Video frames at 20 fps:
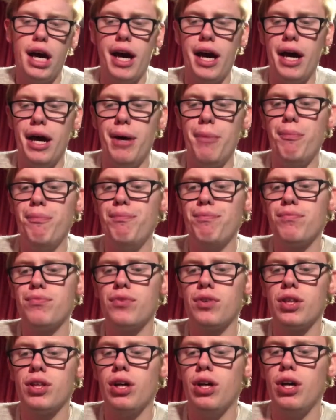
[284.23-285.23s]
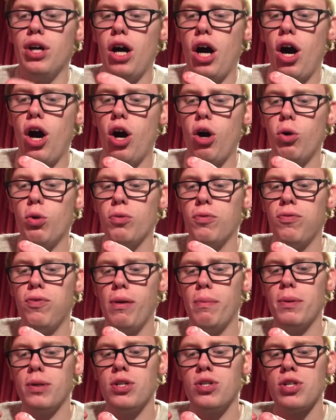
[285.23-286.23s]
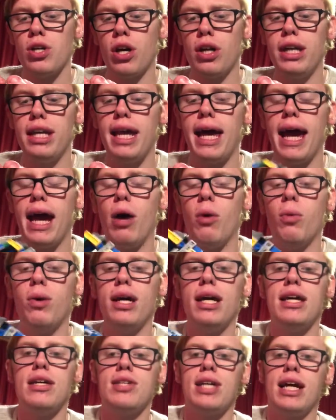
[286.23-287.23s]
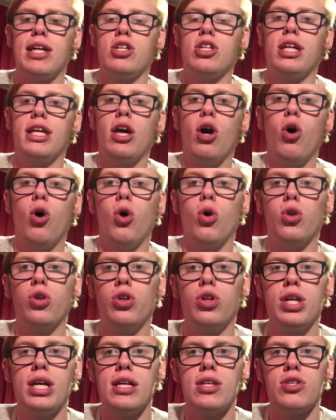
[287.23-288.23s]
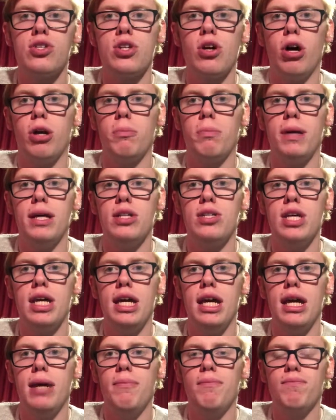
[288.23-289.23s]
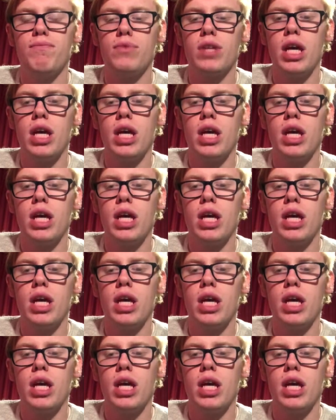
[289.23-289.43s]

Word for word: Um, the whole flipper design now is actually on these side bits here.